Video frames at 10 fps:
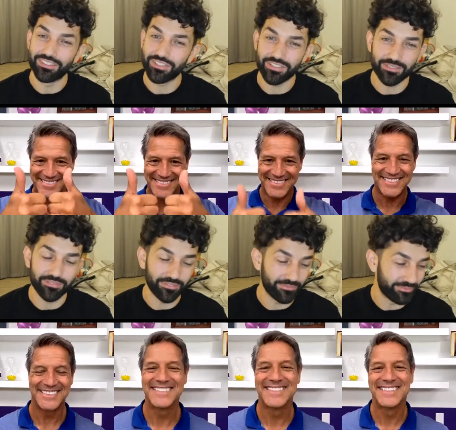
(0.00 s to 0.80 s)
Speaker 1: just
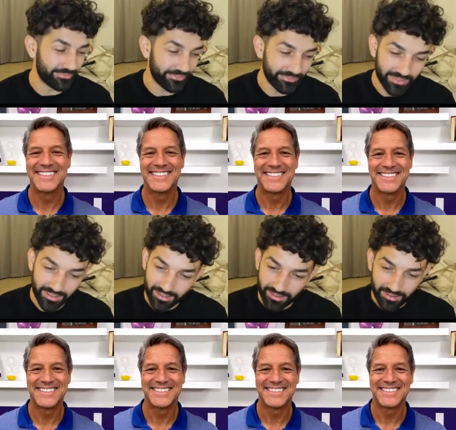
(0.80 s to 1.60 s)

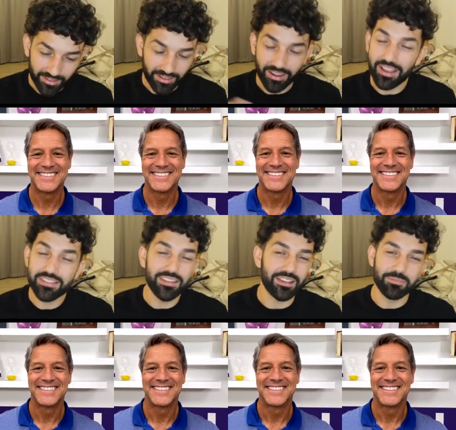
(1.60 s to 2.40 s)

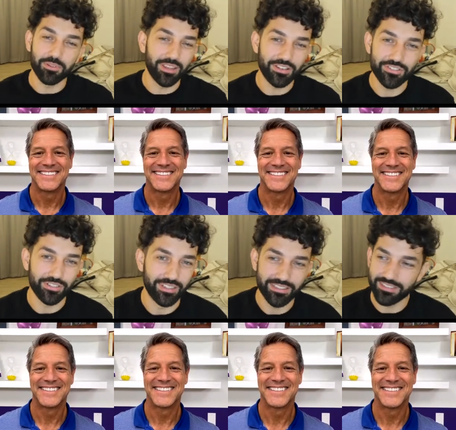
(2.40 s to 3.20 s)
lights
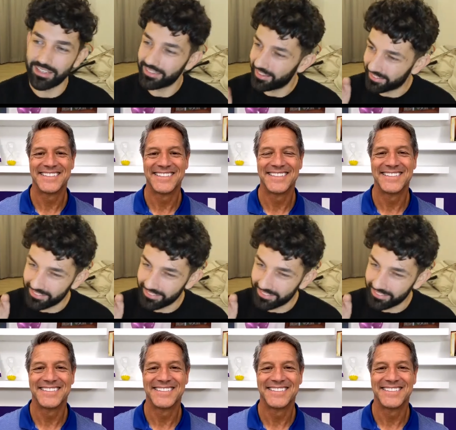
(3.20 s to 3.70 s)
exponentially. It's not like